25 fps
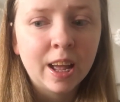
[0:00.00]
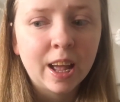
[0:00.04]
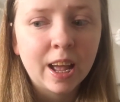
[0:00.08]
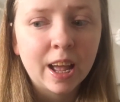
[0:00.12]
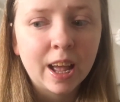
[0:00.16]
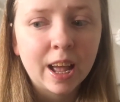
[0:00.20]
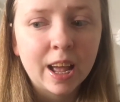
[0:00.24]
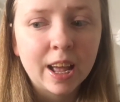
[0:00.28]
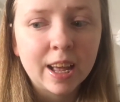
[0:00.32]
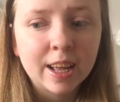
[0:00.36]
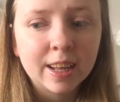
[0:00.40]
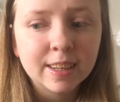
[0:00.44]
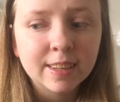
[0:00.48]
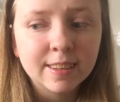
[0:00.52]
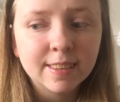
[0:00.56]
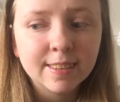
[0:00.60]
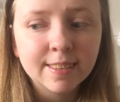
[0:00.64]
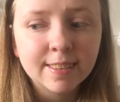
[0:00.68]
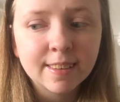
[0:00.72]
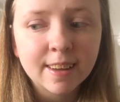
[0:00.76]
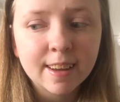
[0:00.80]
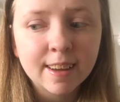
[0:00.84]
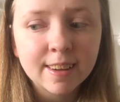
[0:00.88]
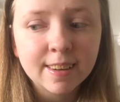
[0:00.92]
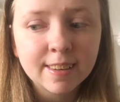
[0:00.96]
and
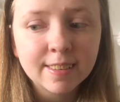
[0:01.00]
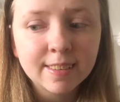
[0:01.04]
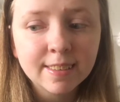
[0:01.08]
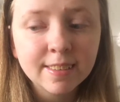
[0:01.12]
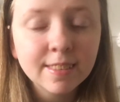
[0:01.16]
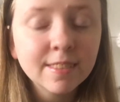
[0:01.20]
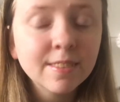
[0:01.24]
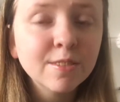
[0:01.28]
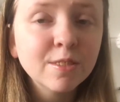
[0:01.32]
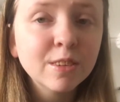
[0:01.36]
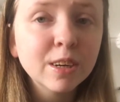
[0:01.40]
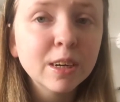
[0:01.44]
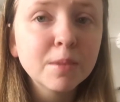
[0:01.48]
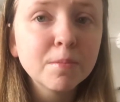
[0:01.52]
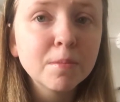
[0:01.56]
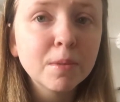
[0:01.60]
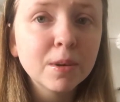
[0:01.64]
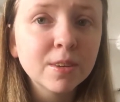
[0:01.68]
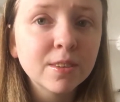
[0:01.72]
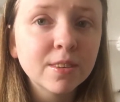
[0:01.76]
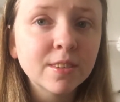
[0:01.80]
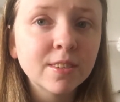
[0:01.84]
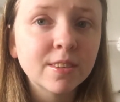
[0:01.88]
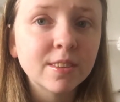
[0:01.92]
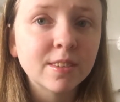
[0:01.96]
uh, didn't read
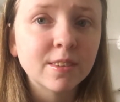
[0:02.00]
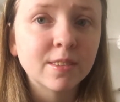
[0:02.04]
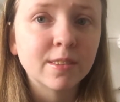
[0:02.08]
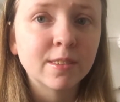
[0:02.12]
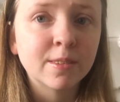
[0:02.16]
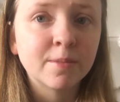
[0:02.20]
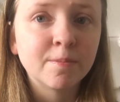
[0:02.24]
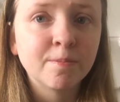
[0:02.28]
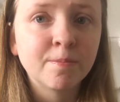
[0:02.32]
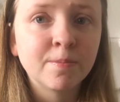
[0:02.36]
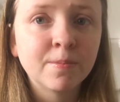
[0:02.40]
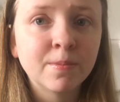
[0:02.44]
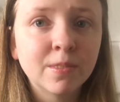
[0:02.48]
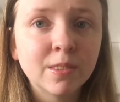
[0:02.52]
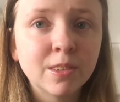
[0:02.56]
most of them.